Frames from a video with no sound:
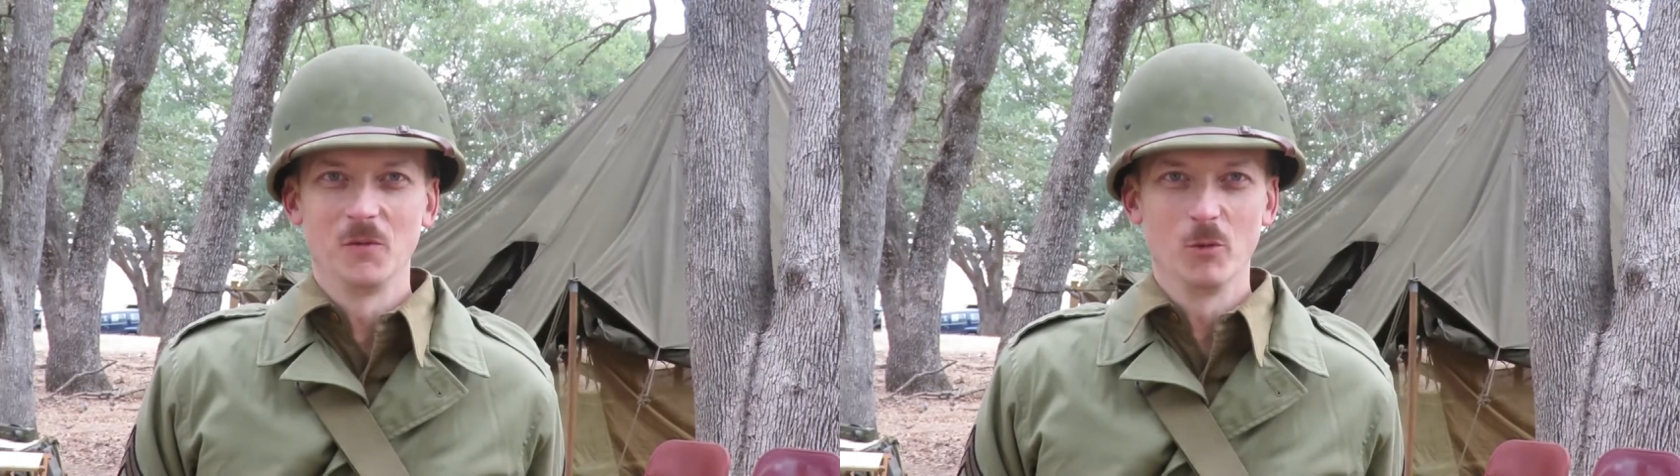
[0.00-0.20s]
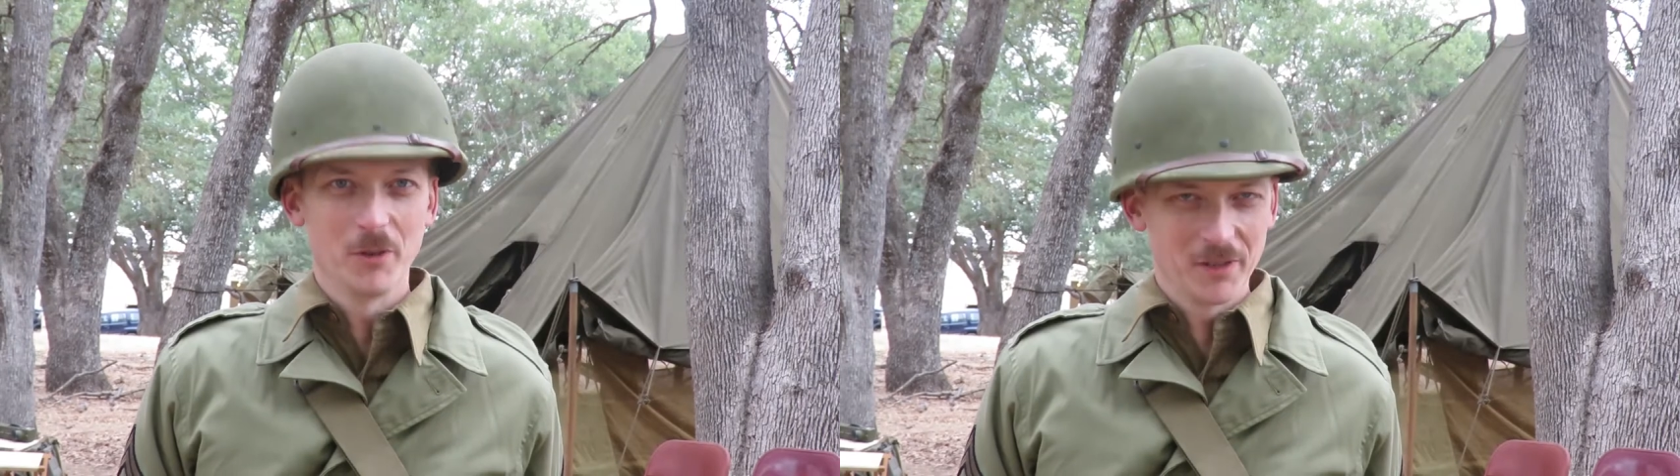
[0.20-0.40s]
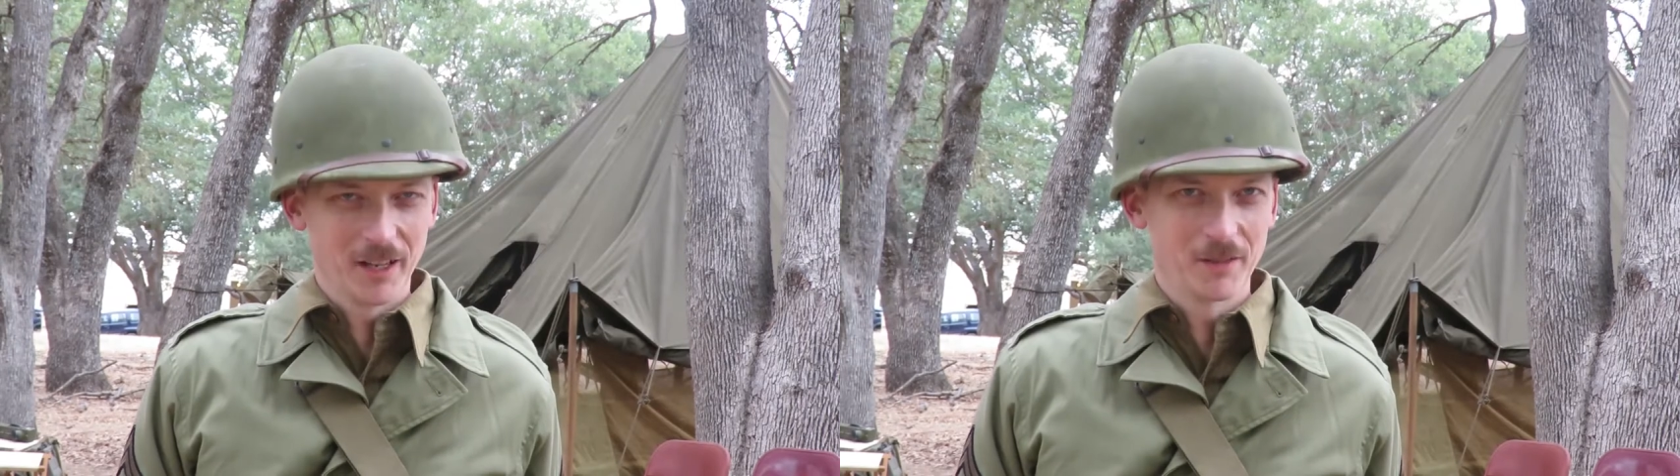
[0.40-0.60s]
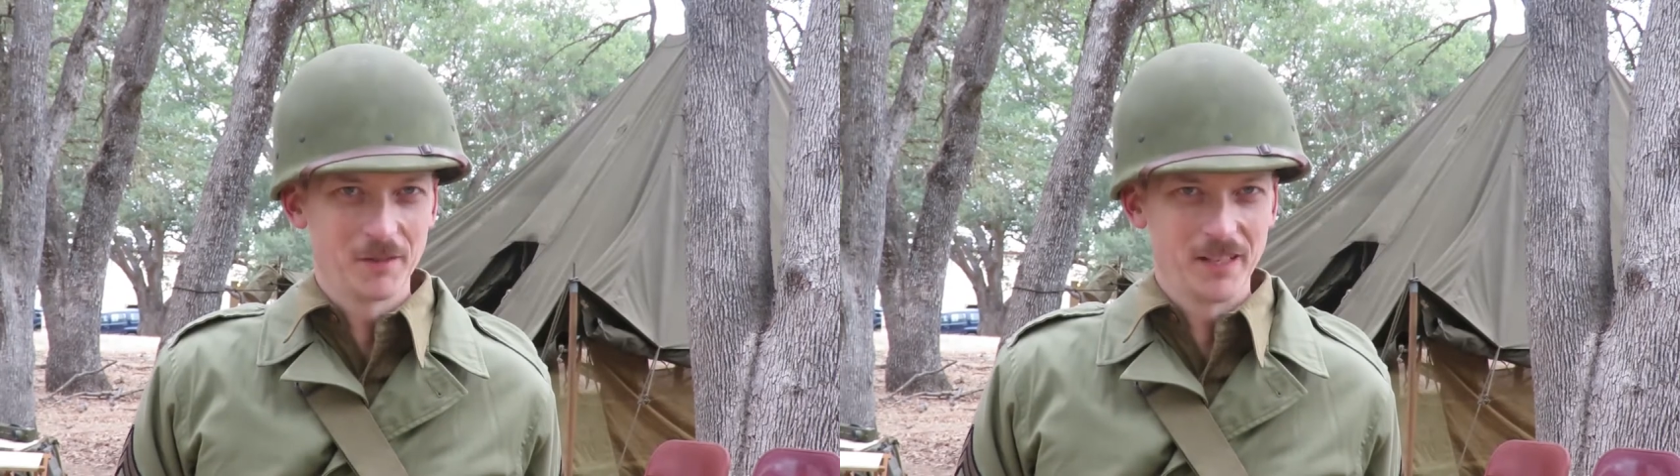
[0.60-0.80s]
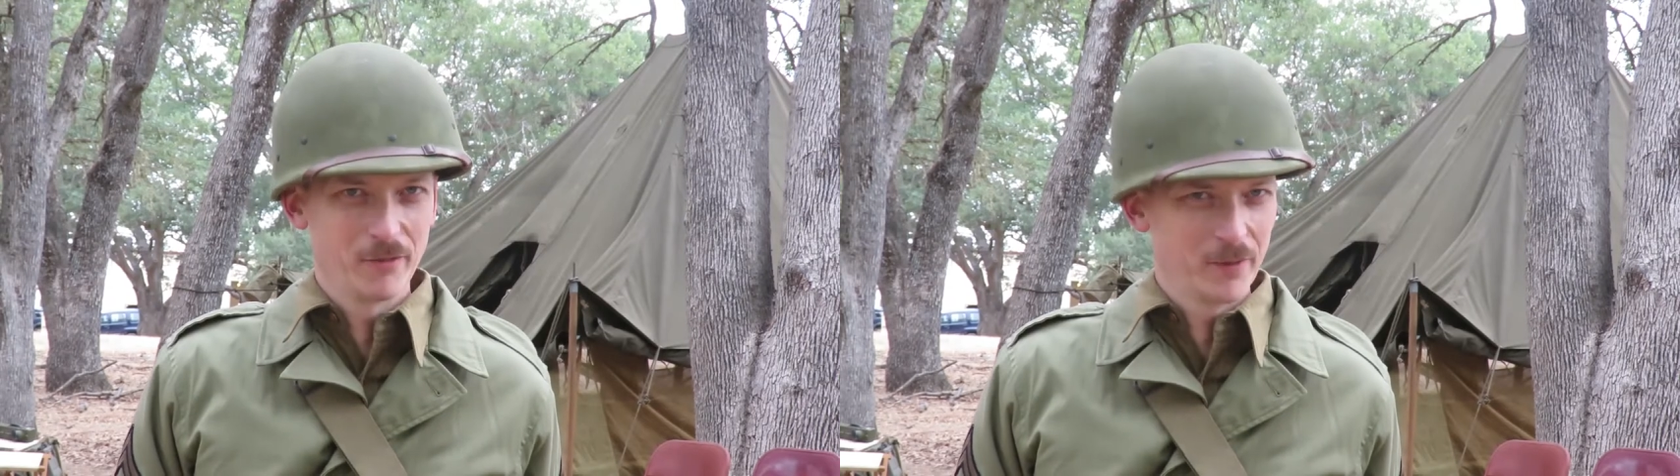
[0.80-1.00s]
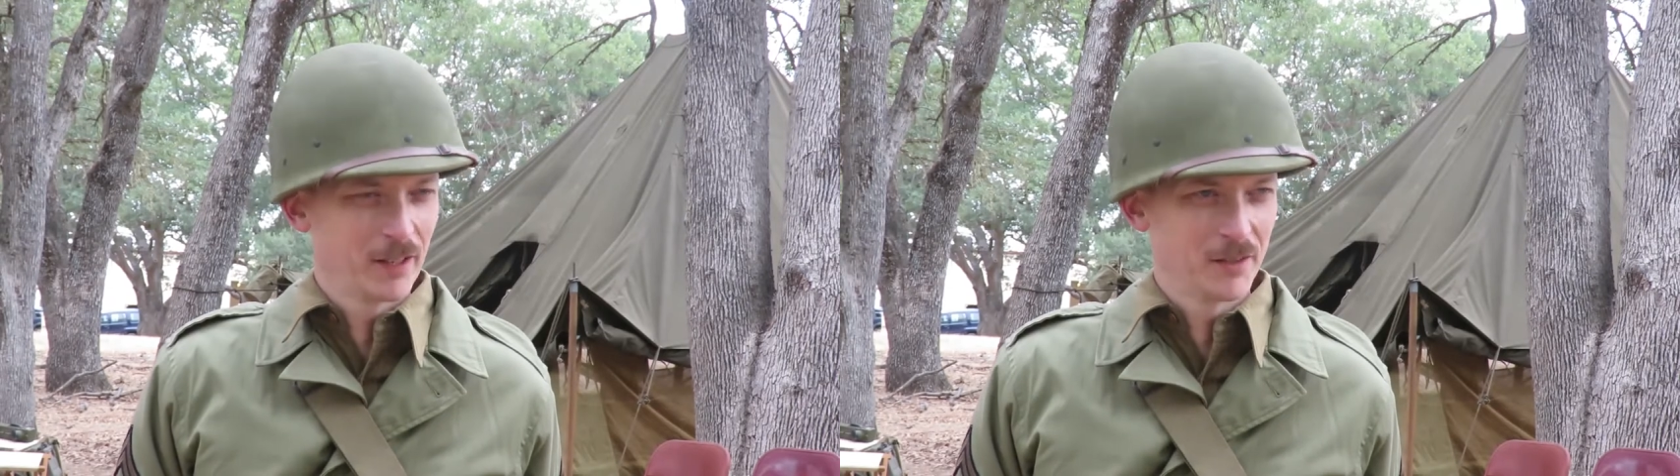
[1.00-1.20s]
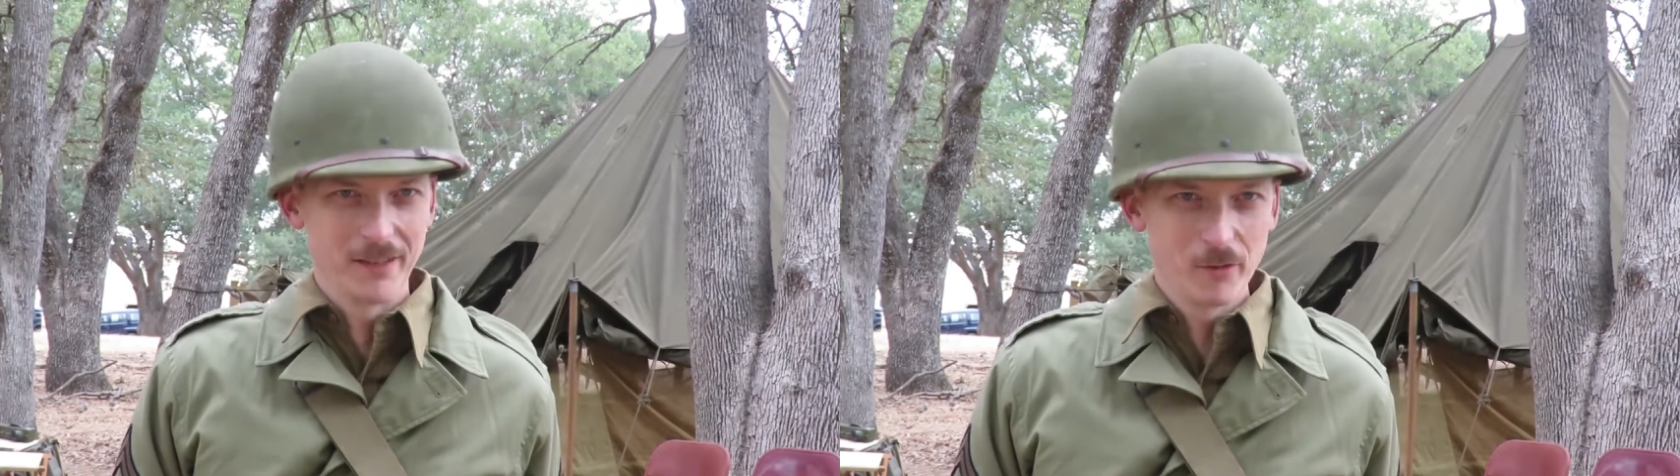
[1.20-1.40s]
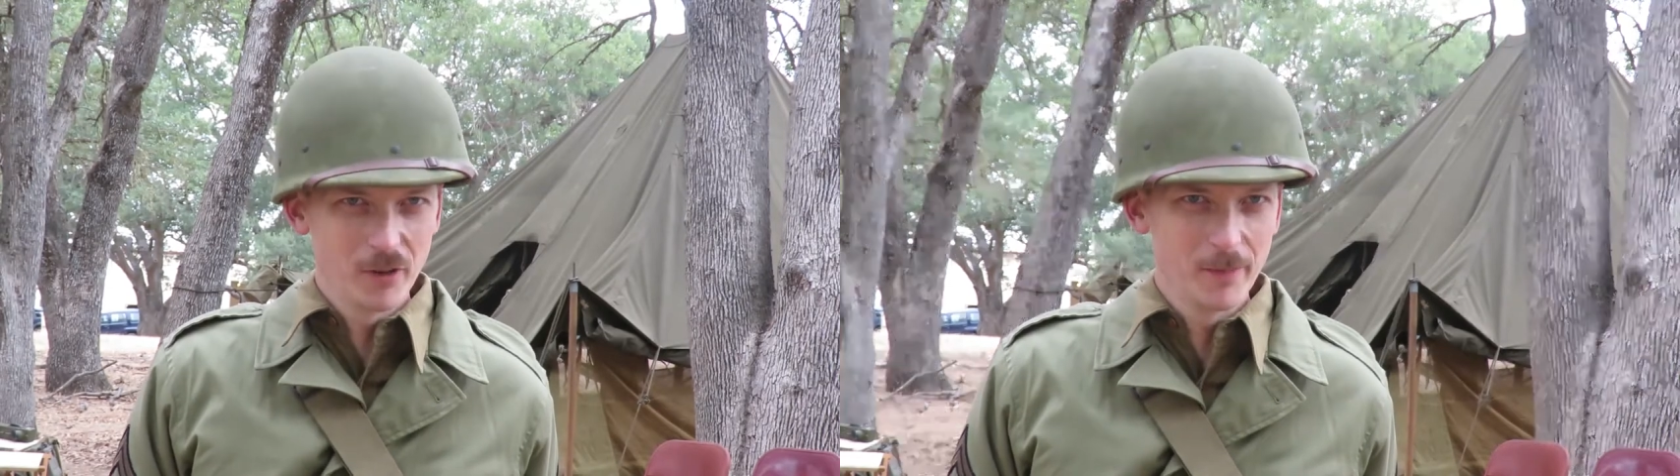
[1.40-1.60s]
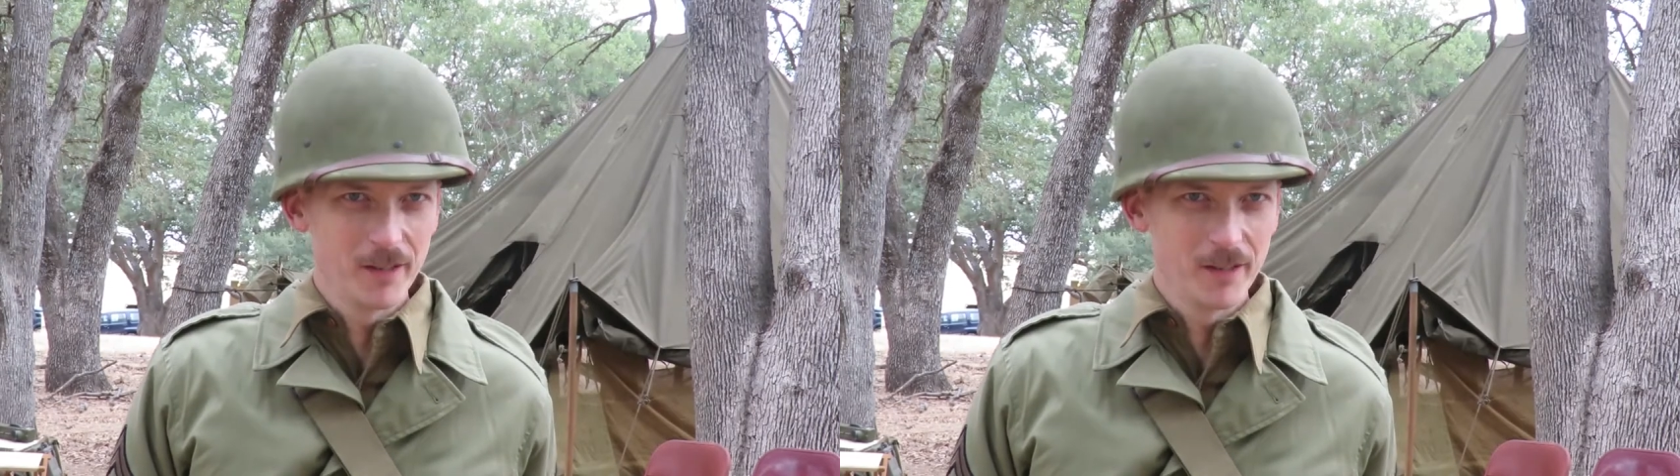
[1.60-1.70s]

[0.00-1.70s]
World War like civ like Civil War,